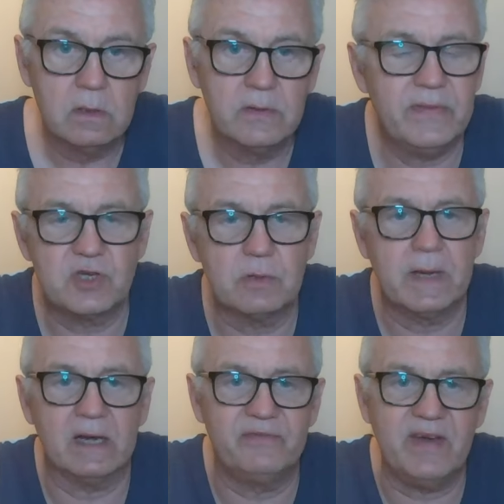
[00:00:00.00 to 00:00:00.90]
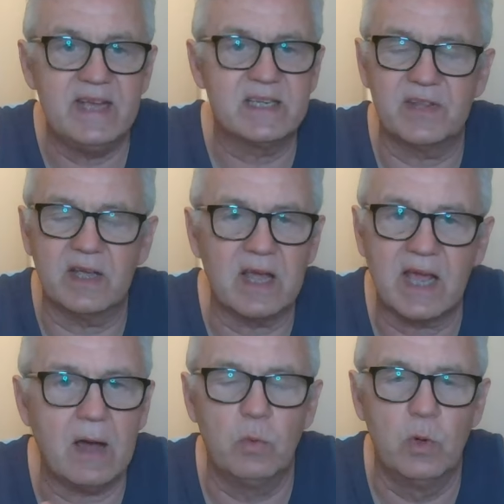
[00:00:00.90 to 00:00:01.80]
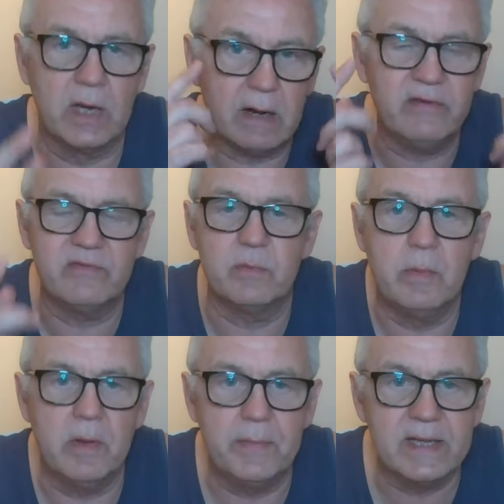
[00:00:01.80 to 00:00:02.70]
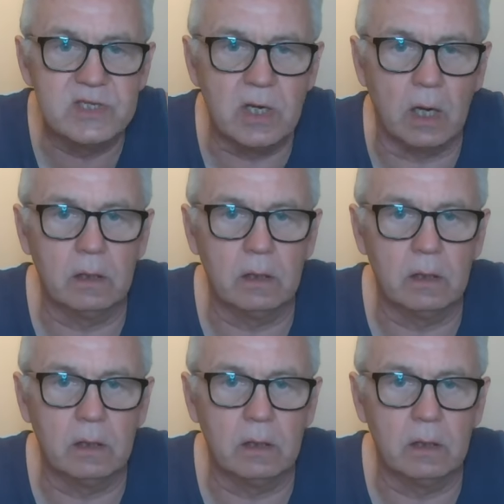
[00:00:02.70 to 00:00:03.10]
And there's some kind of face, I think. I can't work it out even with my bins on.